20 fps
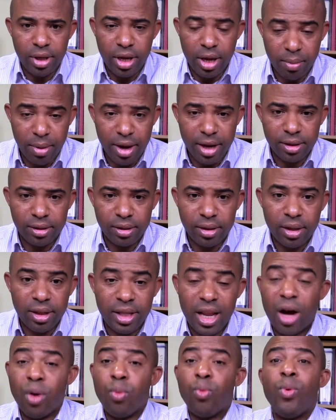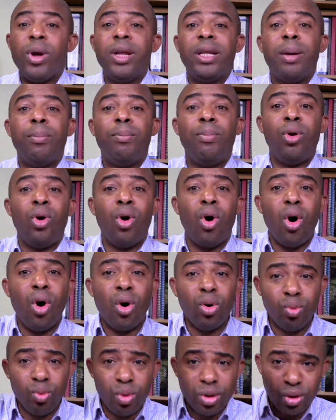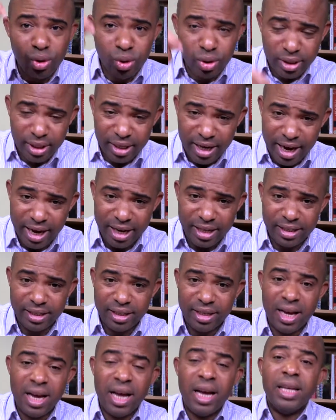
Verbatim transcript: Amen. Now, when the blood was utilized,